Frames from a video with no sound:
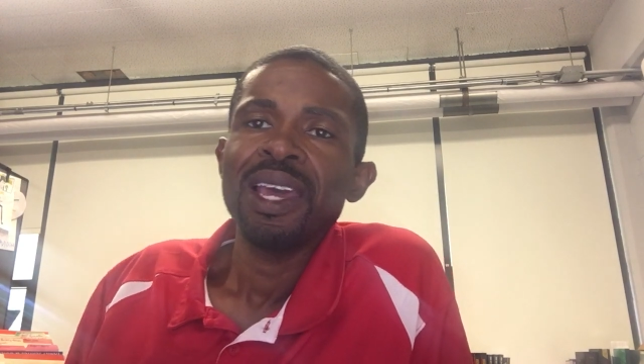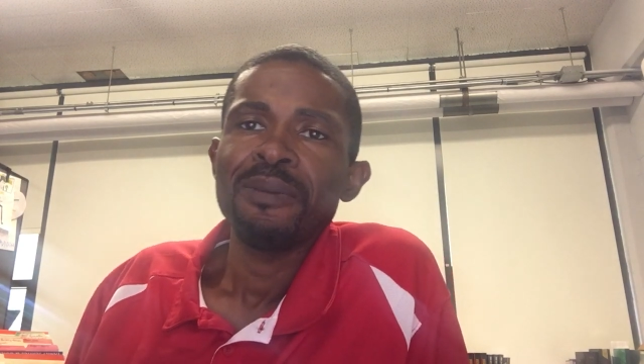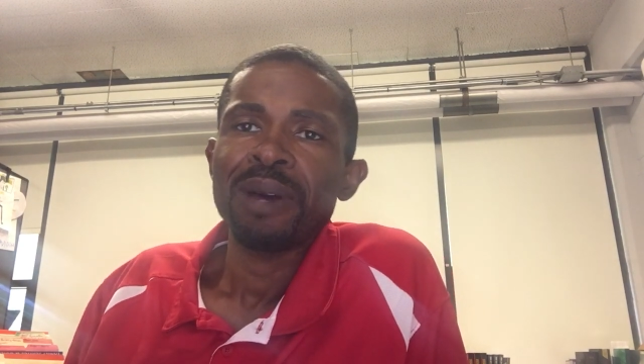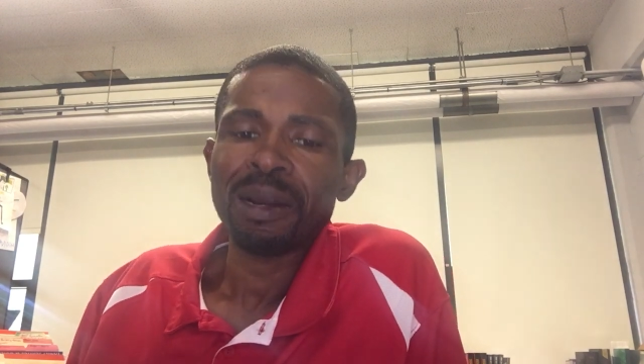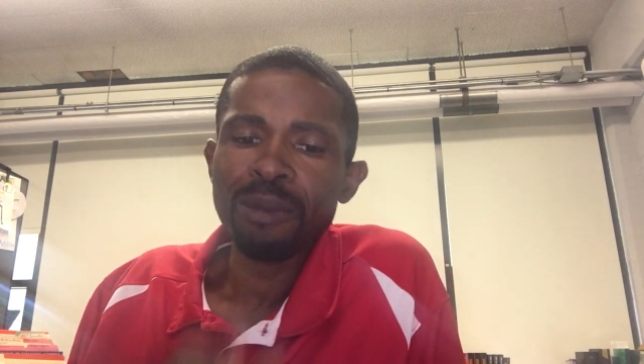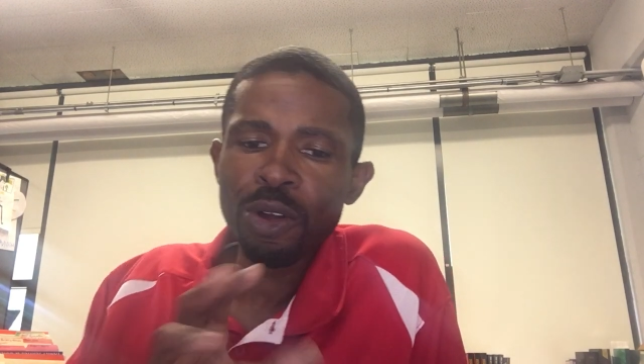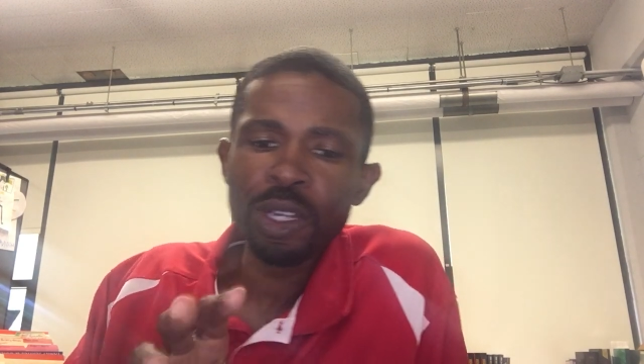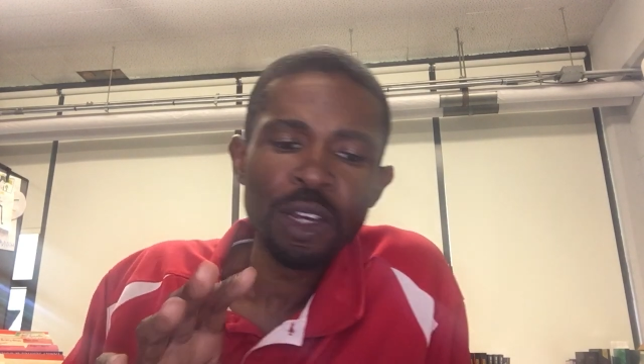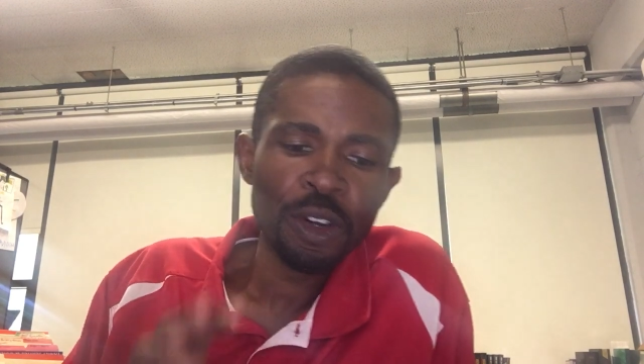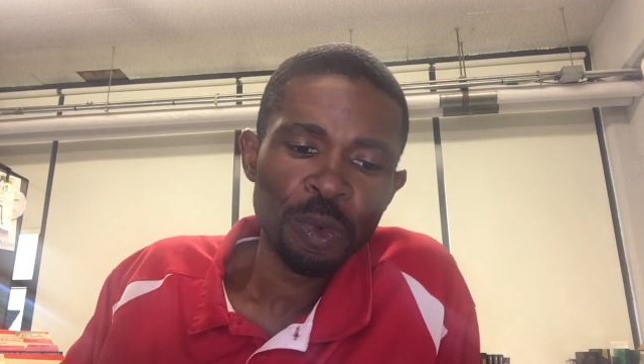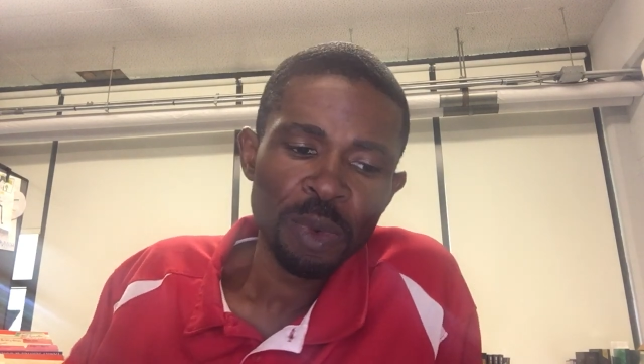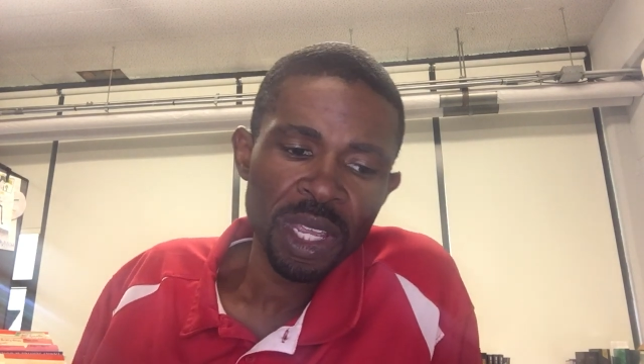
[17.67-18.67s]
But I'm only
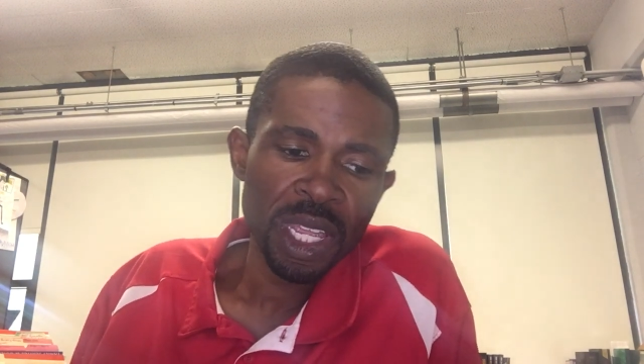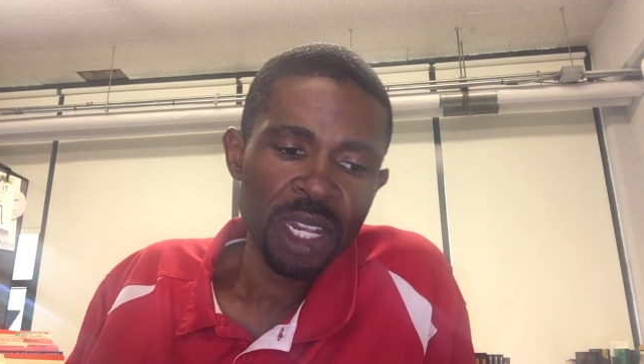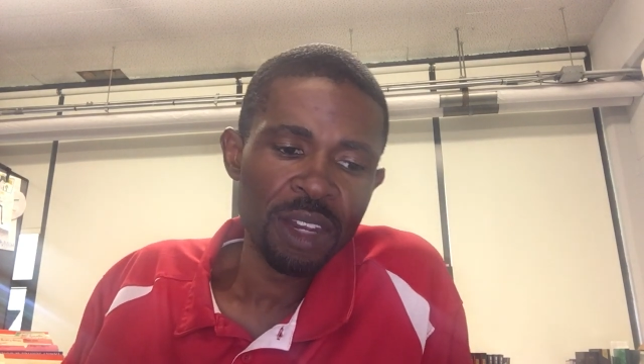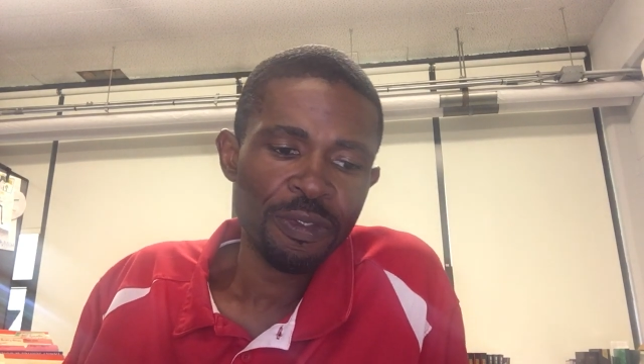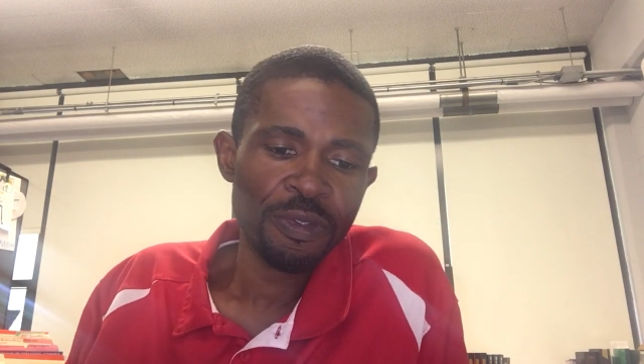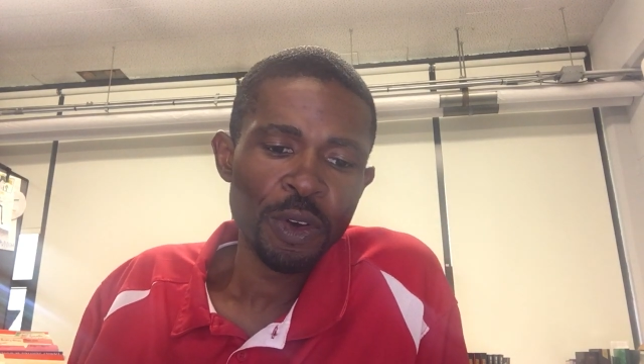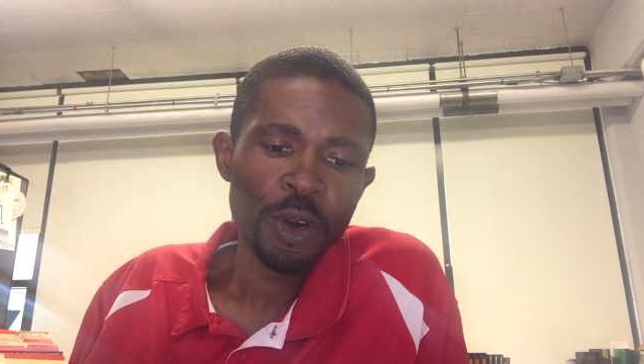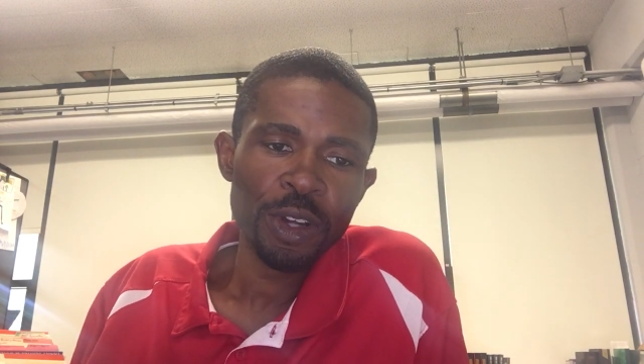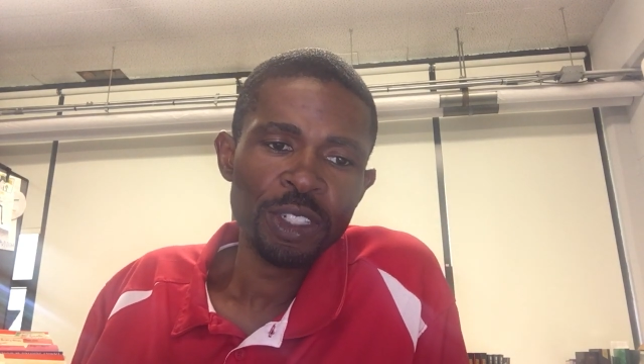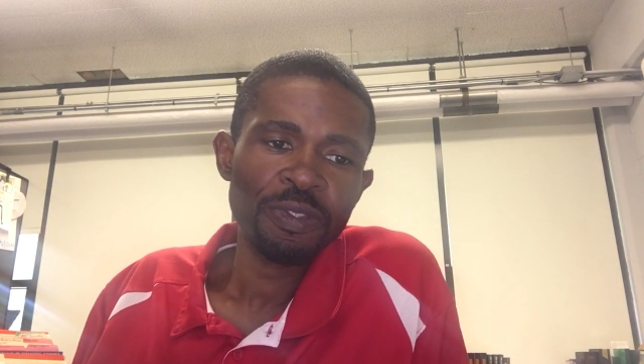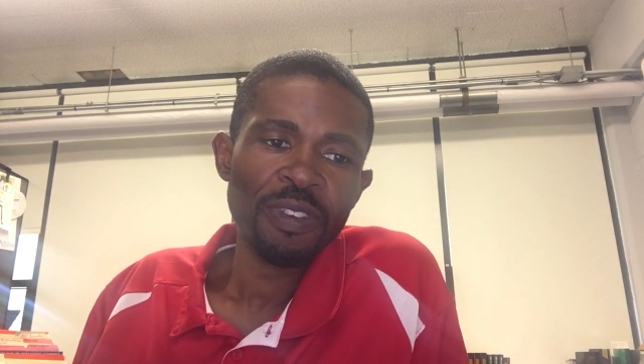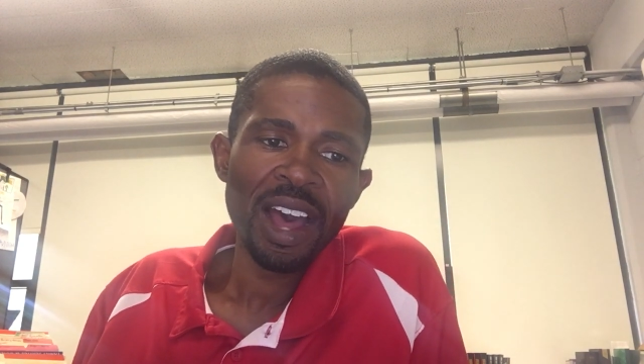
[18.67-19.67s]
going to read the
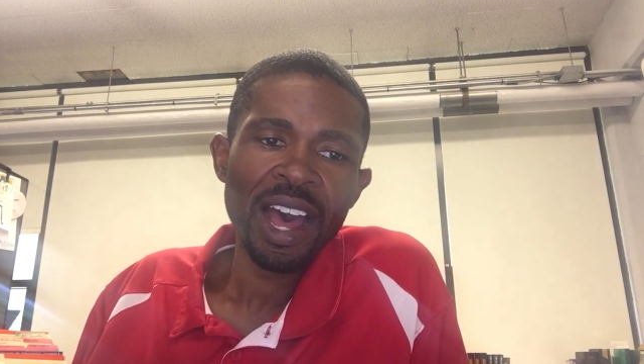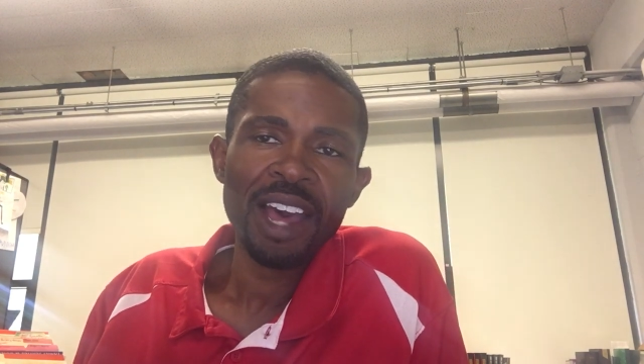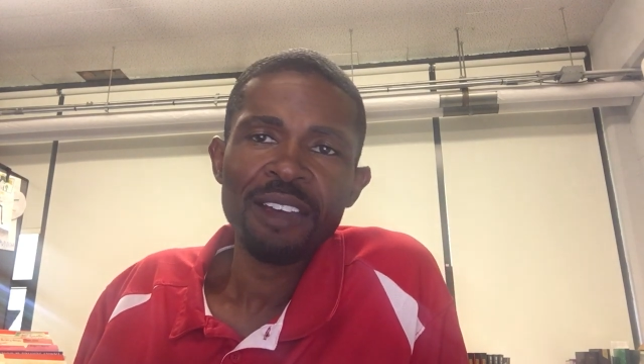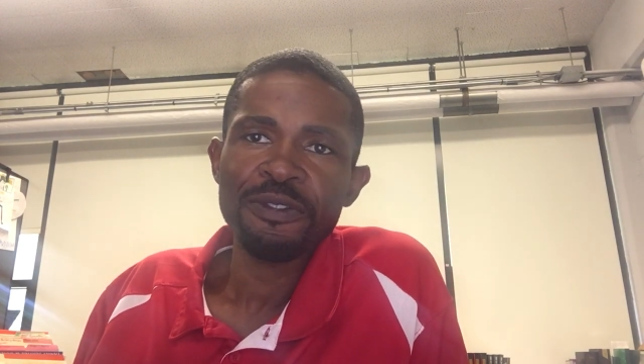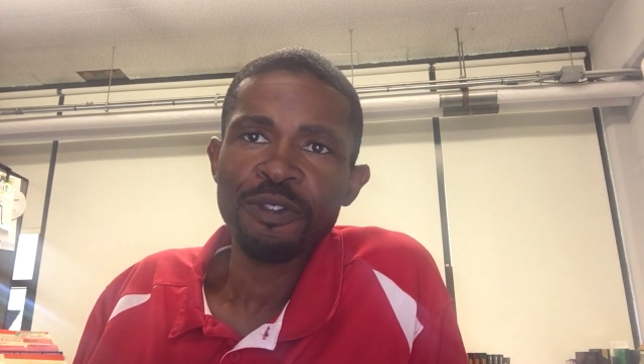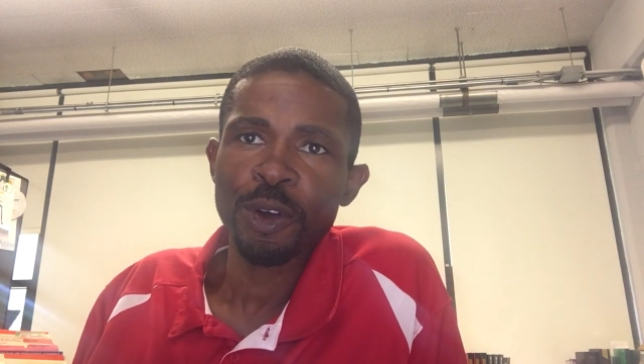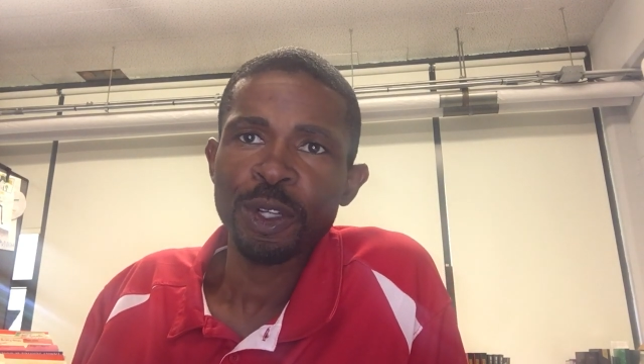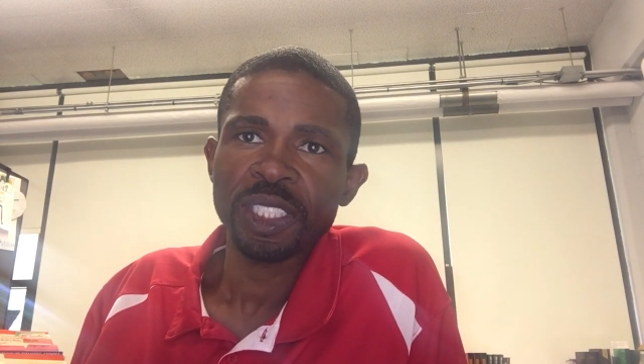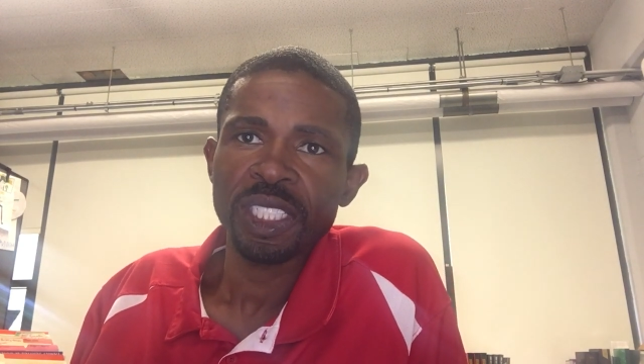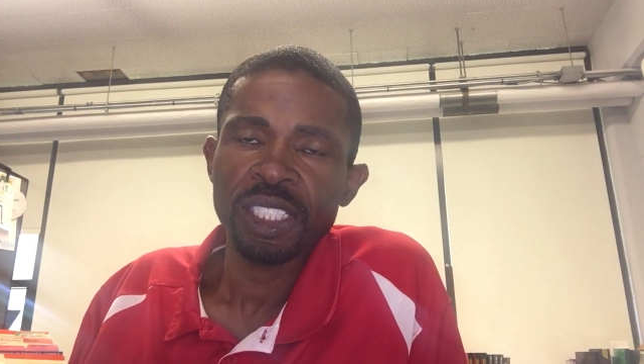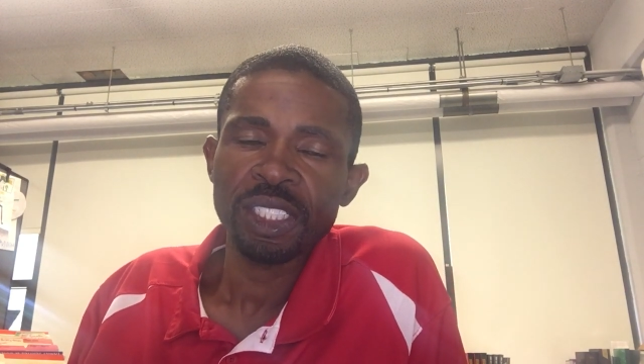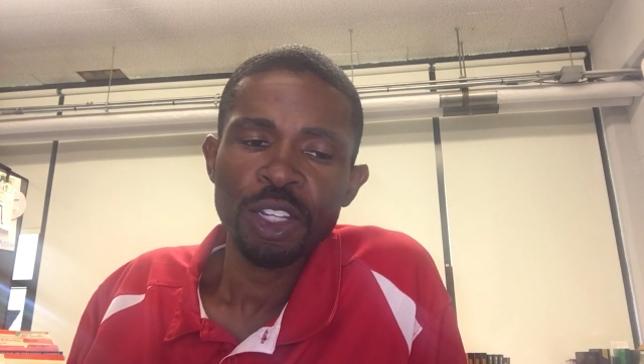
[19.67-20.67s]
first five
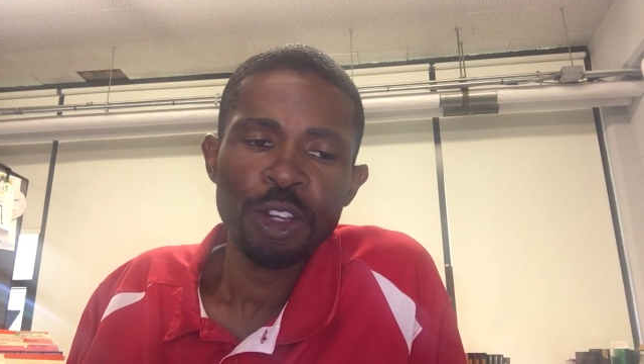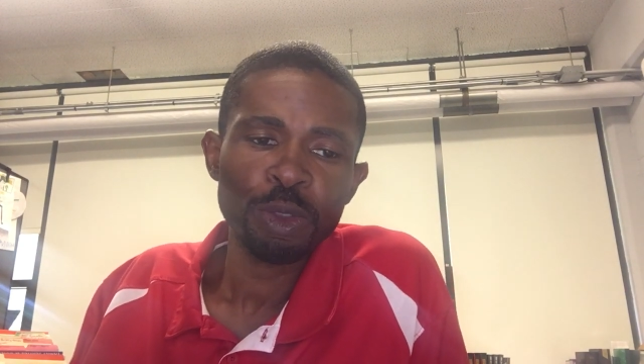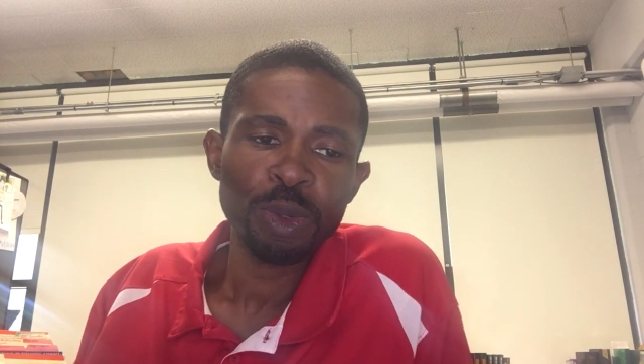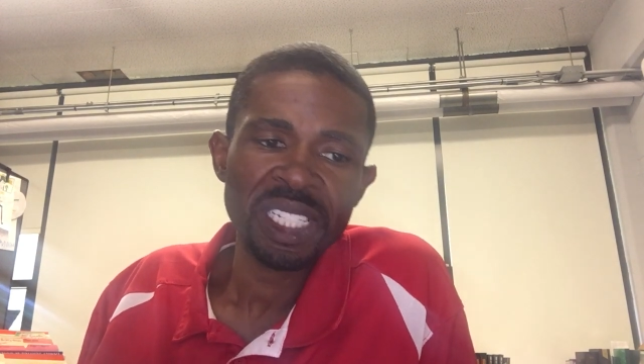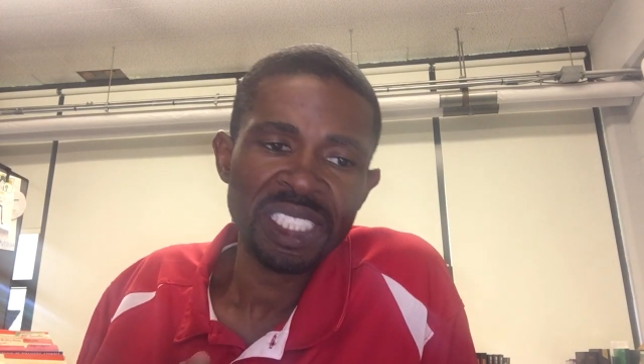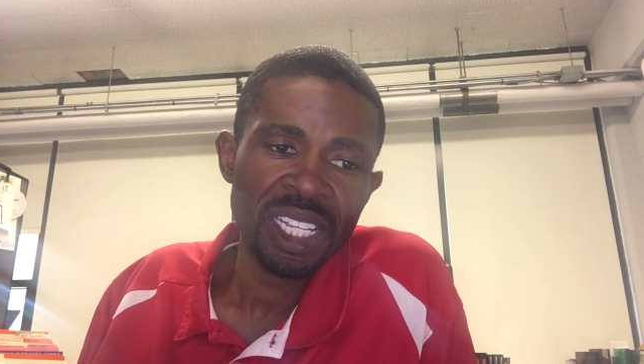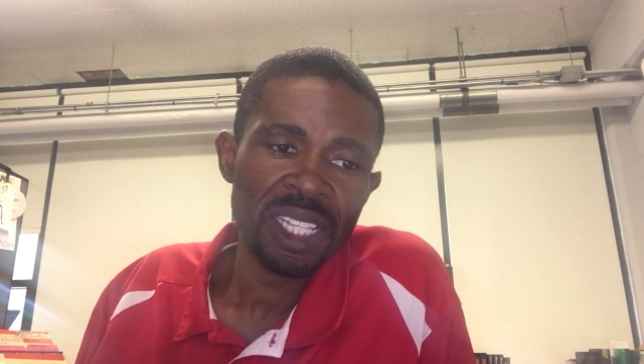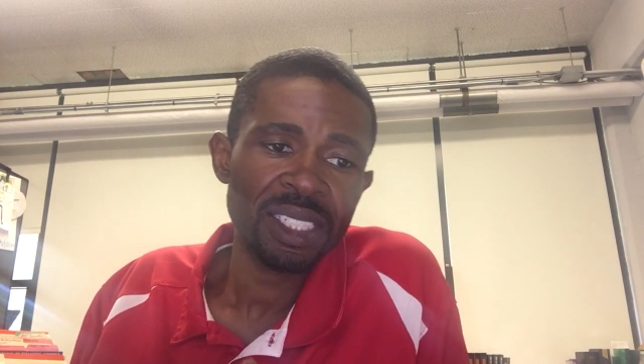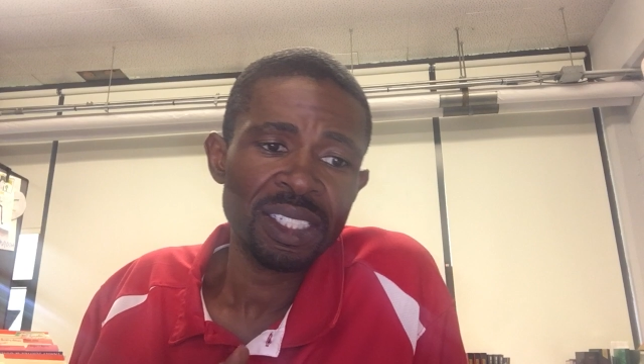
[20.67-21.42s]
verses, and here's what it says.